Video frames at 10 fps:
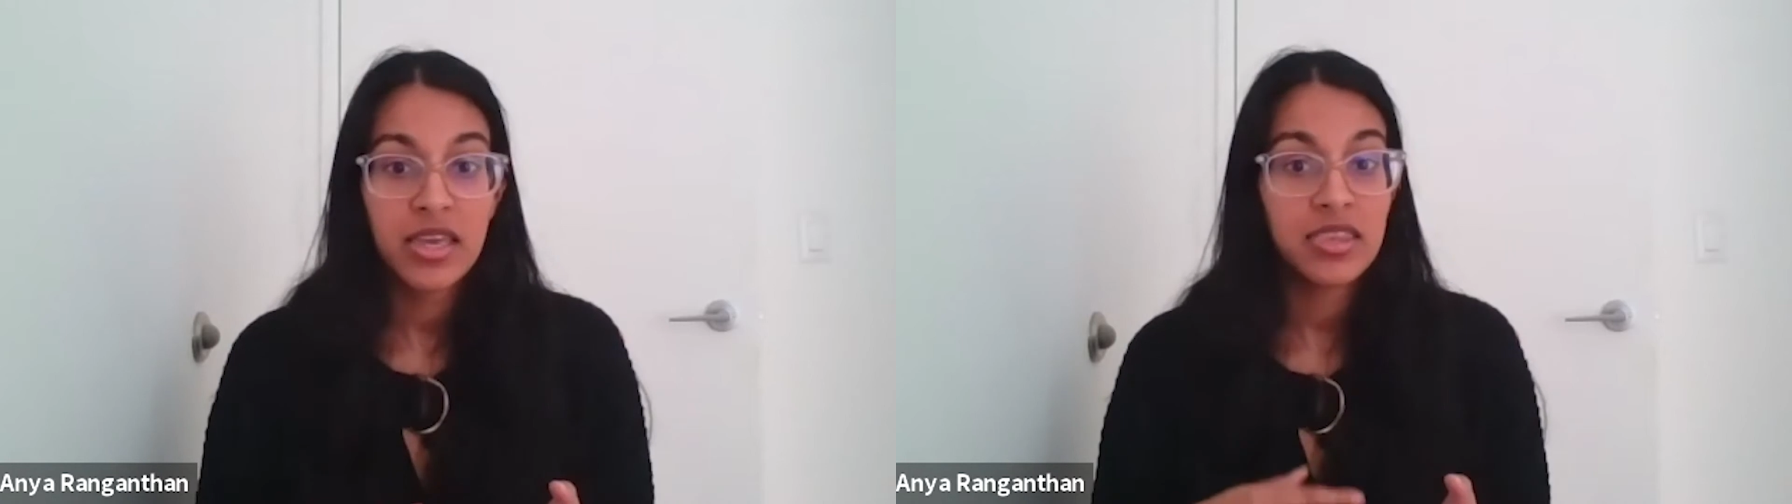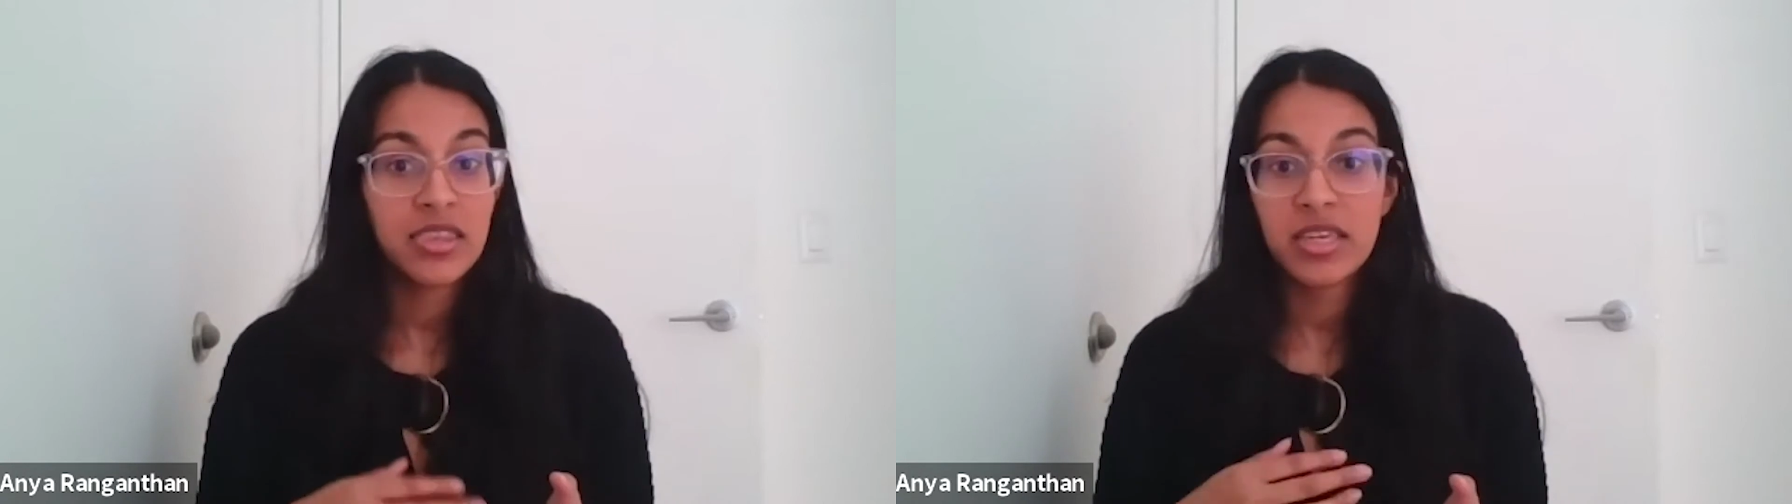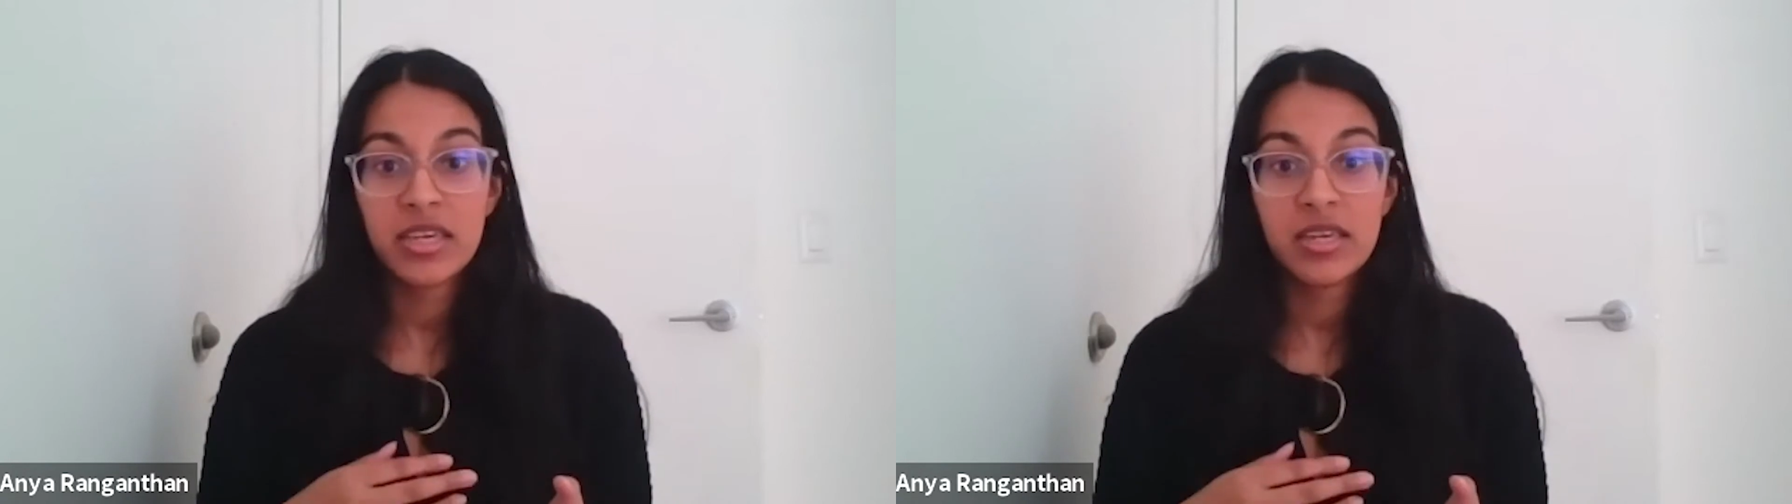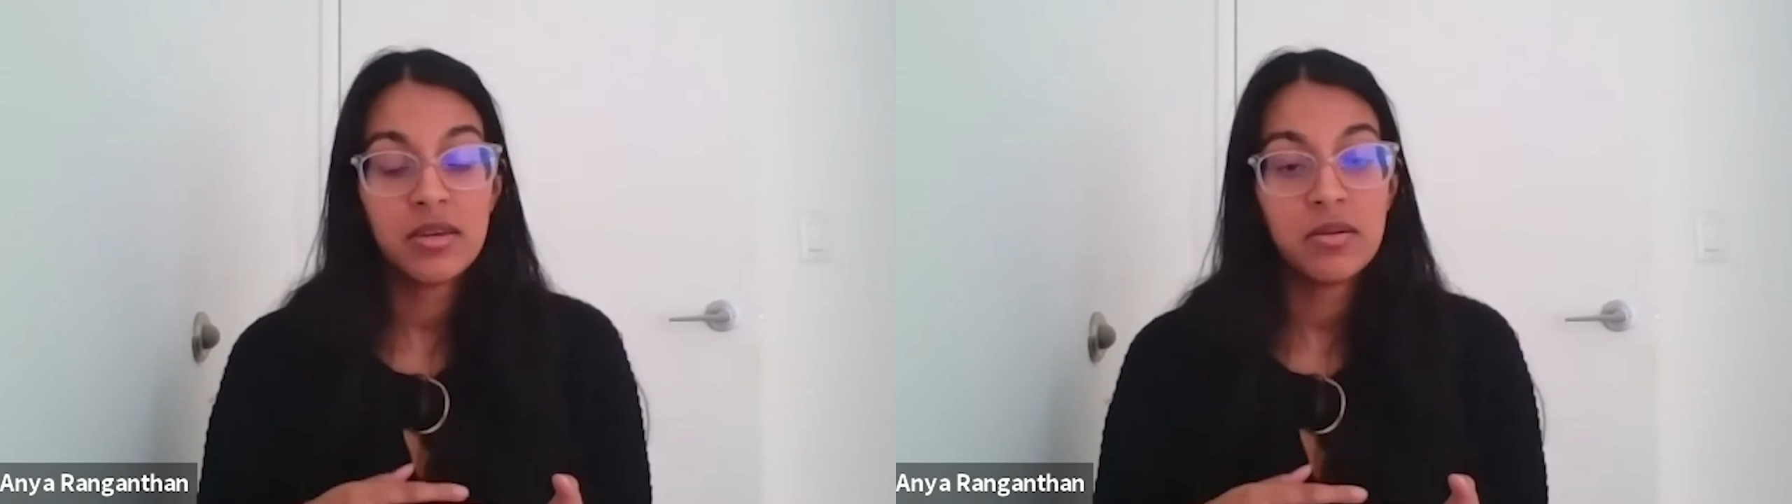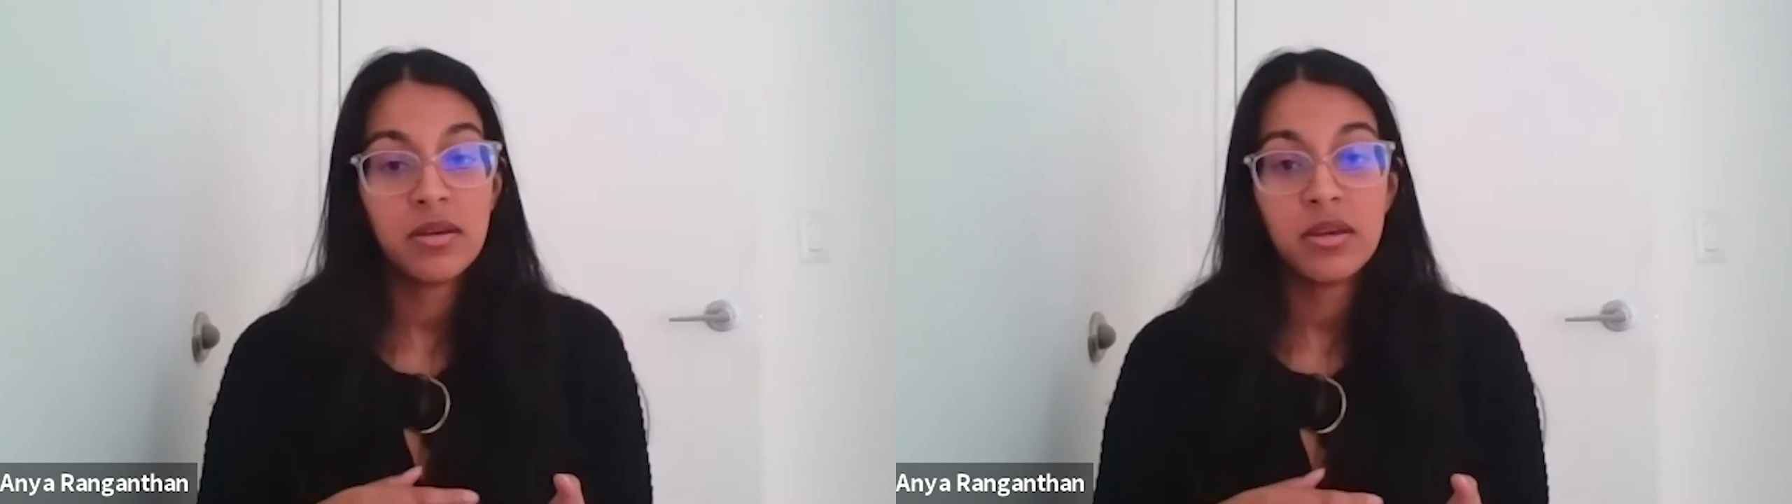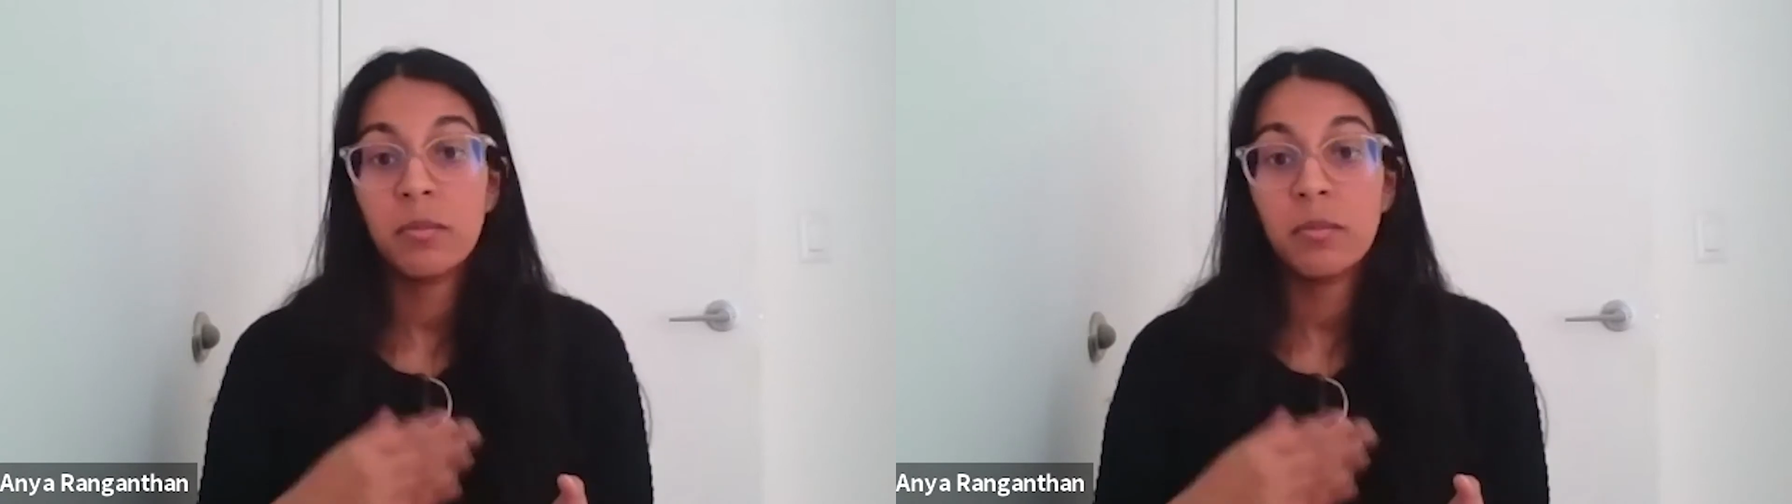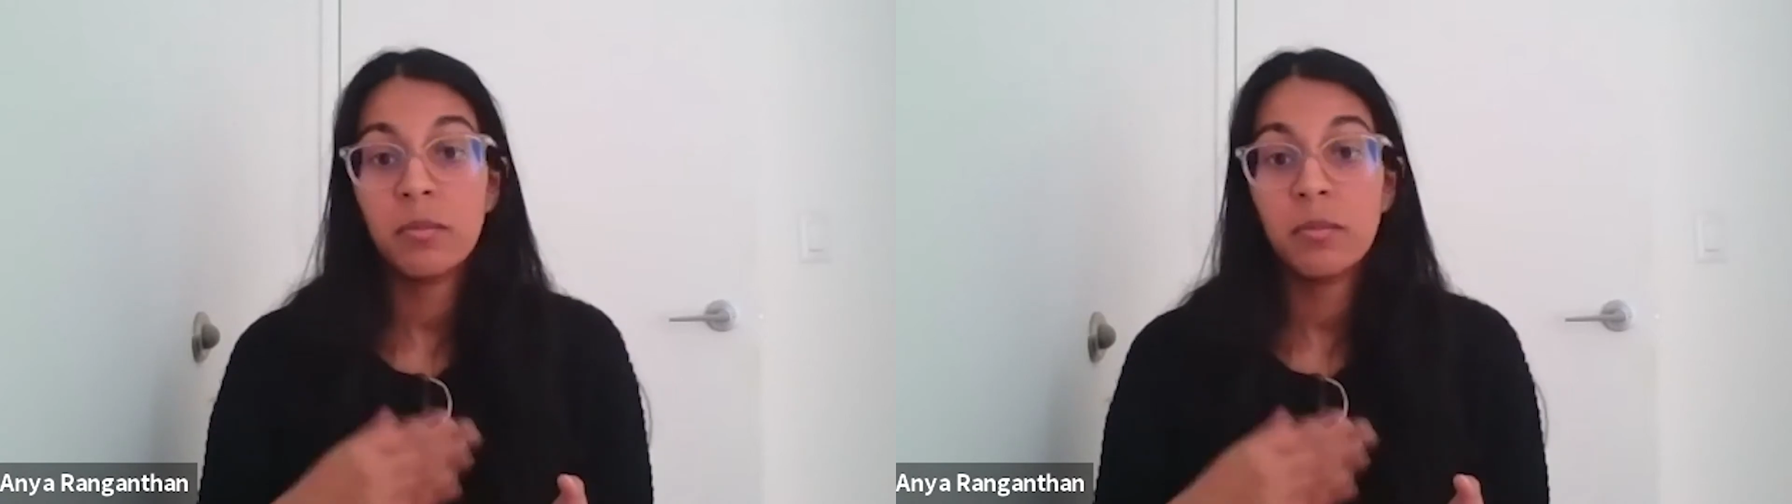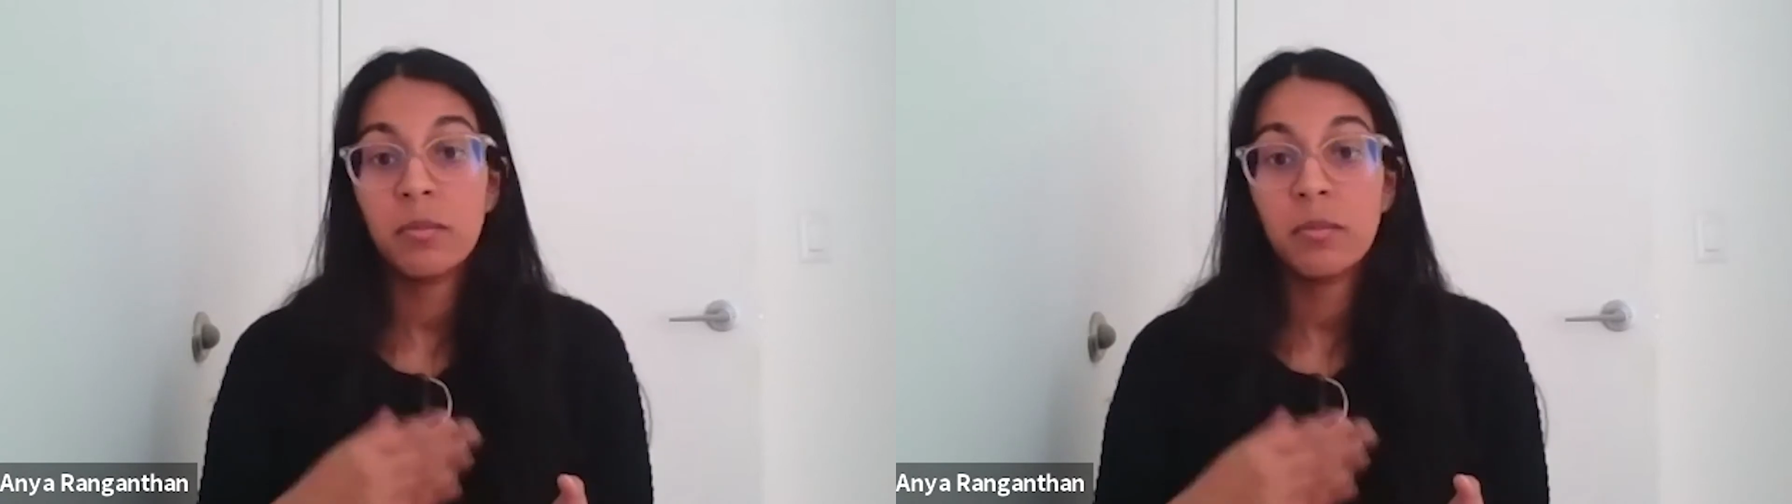the major